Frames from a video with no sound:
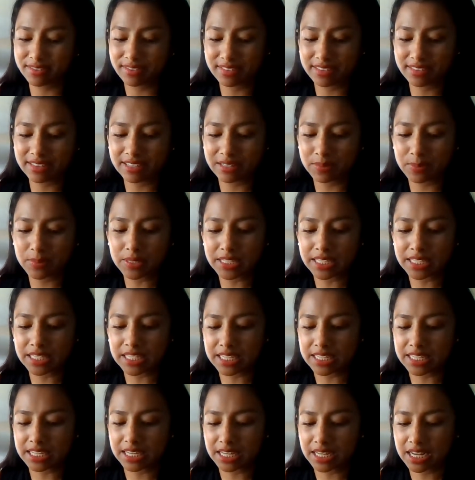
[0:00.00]
This means it
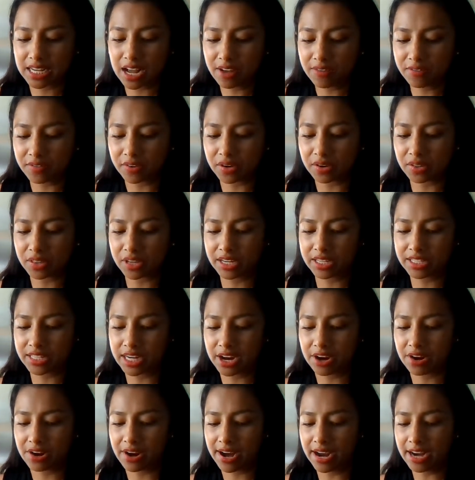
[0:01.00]
doesn't cover the
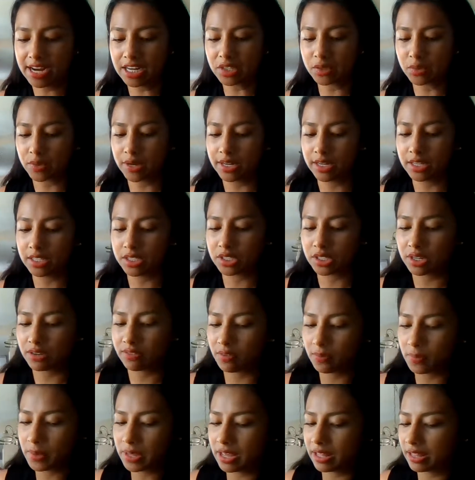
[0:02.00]
entire age range of
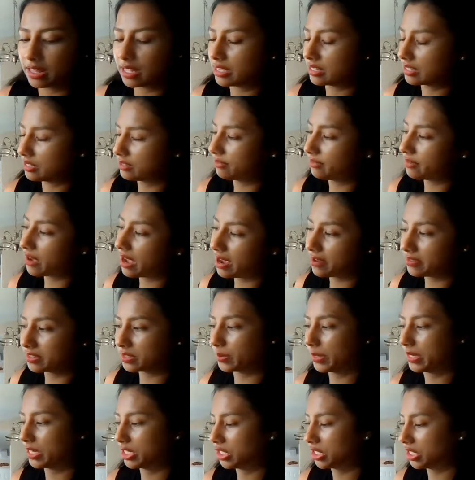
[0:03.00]
the PLS-5
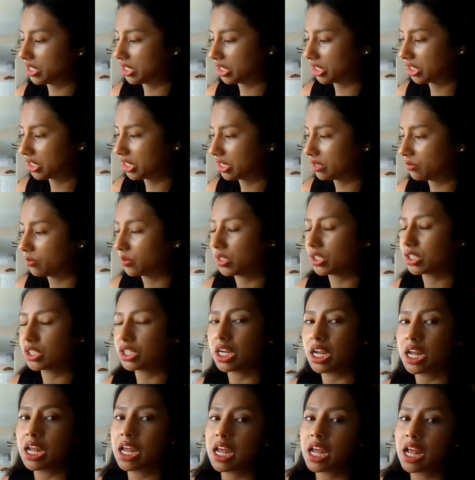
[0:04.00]
Spanish edition, which
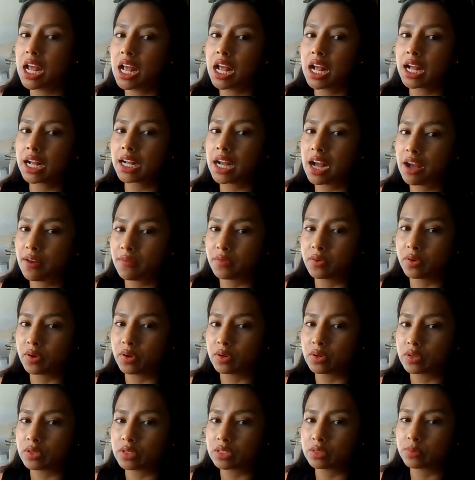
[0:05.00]

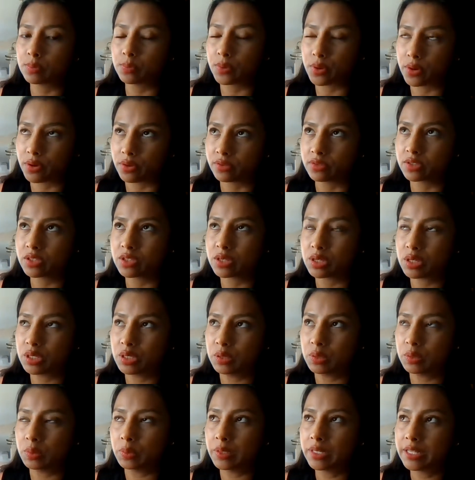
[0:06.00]
covers birth
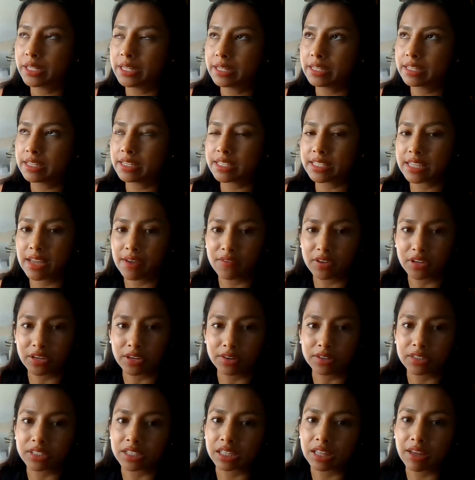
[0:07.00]
to 7
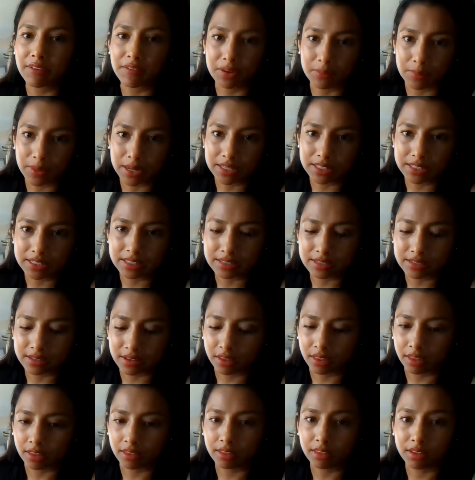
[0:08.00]
years, 11 months.
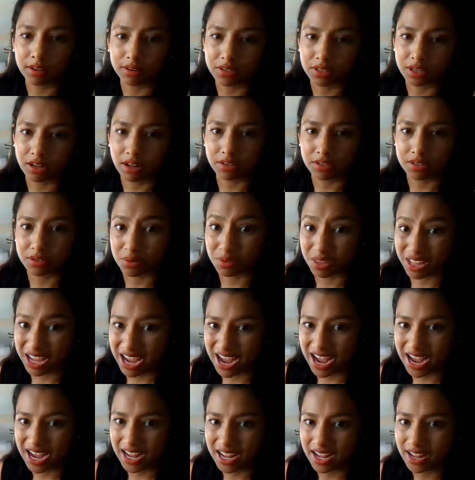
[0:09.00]
So there's also
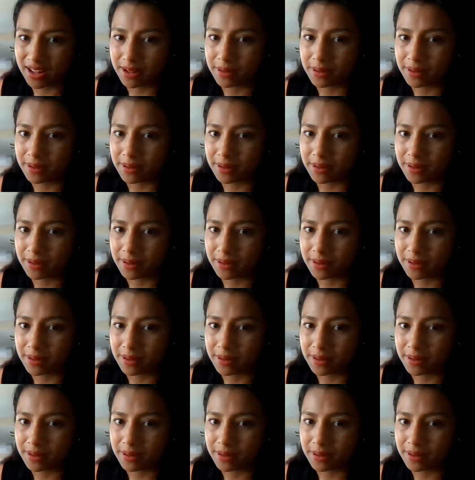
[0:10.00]
that.